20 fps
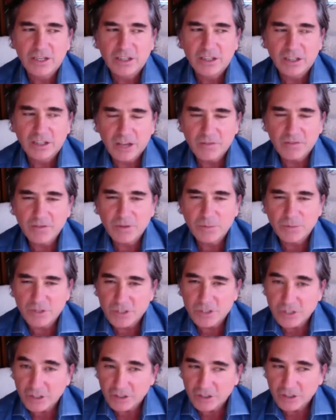love to
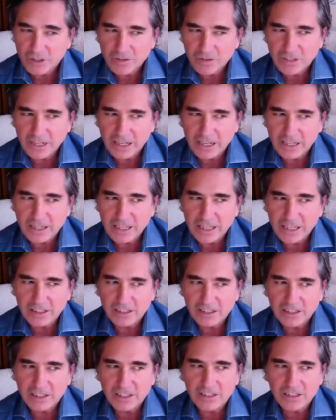preserve, and I think it's,